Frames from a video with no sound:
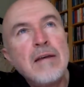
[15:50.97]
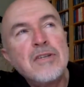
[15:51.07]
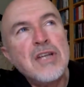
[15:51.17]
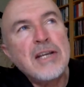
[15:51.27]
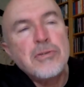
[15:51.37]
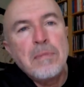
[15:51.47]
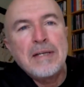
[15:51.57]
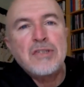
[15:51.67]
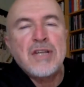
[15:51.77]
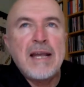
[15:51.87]
section
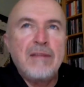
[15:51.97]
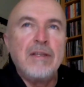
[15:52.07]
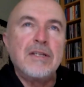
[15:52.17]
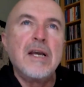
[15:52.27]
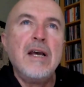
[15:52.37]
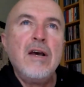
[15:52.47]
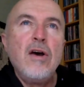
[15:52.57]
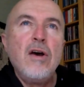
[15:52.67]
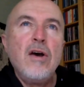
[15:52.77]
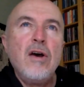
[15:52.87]
by saying that
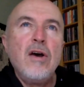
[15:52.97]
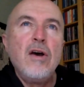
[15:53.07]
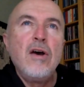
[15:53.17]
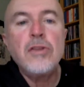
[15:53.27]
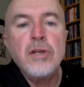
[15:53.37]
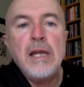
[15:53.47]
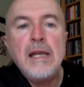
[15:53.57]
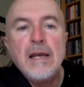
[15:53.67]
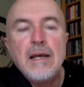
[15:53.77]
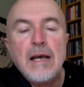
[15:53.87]
when you look at
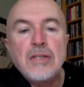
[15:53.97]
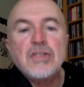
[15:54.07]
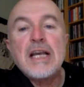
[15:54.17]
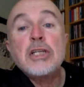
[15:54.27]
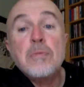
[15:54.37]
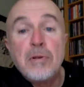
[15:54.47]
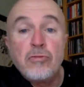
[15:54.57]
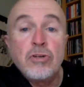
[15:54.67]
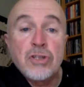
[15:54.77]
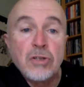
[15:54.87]
the assessment
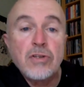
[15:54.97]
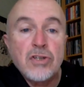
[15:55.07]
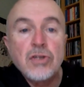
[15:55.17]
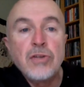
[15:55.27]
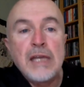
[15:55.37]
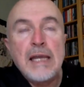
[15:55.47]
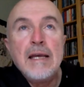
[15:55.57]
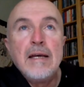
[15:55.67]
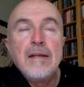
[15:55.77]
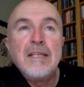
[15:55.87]
results, so the
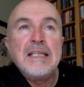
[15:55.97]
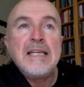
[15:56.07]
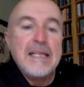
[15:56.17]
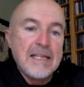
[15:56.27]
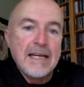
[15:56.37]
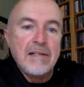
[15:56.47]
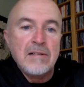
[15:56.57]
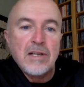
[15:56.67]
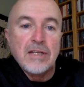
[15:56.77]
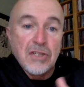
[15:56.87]

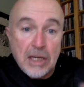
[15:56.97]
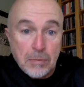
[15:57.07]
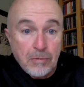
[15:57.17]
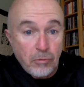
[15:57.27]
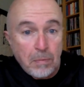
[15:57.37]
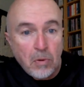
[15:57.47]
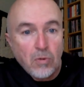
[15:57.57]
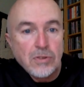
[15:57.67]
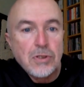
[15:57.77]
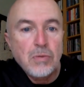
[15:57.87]
detailed assessment
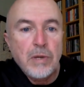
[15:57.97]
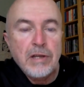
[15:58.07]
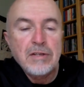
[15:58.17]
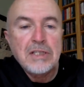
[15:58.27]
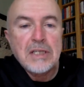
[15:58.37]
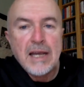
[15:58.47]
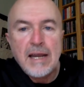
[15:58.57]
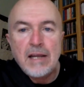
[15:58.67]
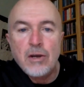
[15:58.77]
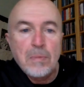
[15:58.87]
reports that we
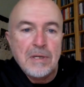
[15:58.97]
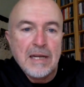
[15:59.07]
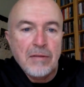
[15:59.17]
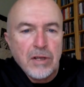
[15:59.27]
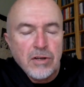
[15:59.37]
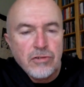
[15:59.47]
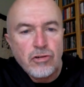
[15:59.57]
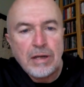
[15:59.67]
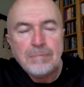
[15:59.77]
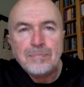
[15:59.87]
undertake up and down the country,